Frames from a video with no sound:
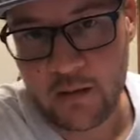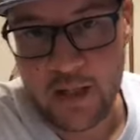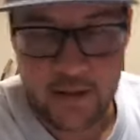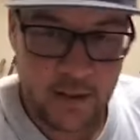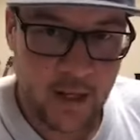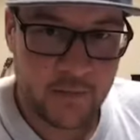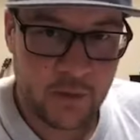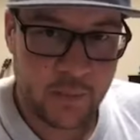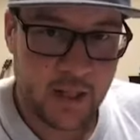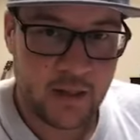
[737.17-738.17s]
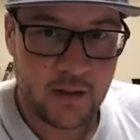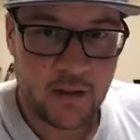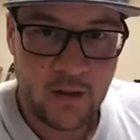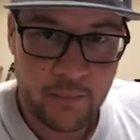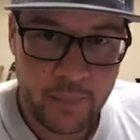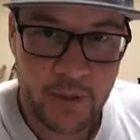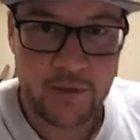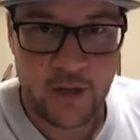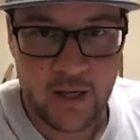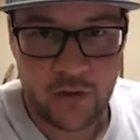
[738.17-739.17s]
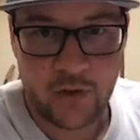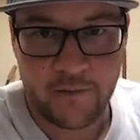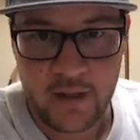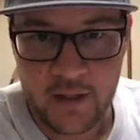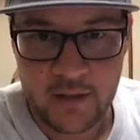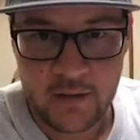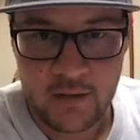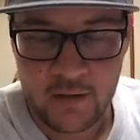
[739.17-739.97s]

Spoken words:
They still have to pay both entry fees,